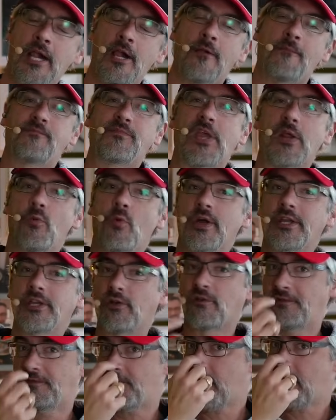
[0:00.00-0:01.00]
then what
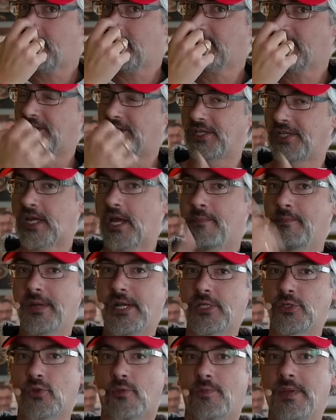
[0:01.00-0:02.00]
you'll find is that
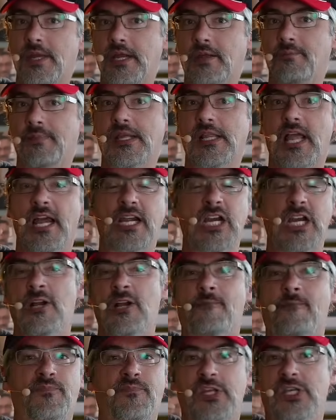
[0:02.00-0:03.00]
companies will pick be like,
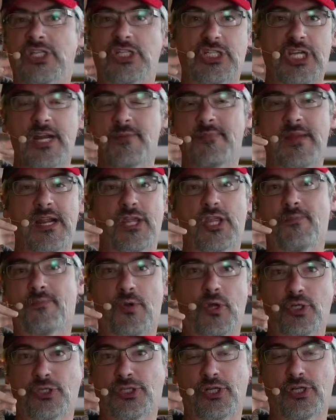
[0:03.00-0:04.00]
get me the
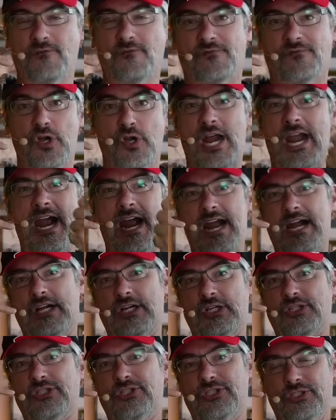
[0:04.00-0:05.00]
person for
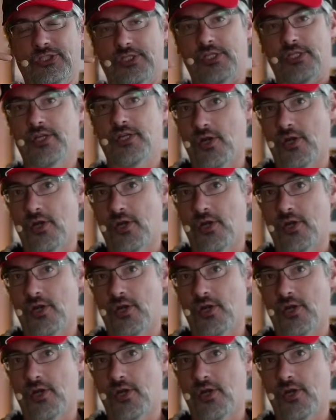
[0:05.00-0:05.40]
X, you know,